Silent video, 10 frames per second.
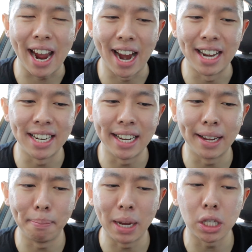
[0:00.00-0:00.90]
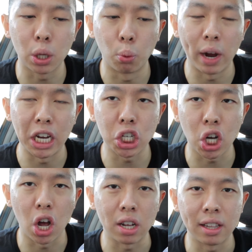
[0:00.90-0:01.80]
candy meets white
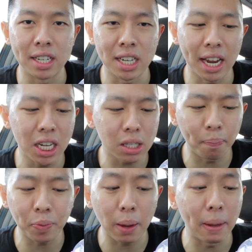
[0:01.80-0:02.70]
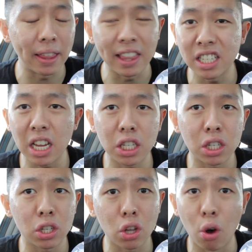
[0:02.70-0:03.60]
chocolate taste, but this is
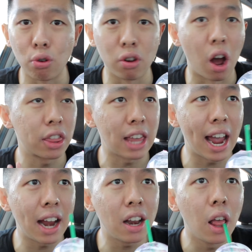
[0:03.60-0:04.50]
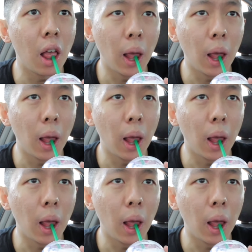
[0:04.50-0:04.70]
so not that.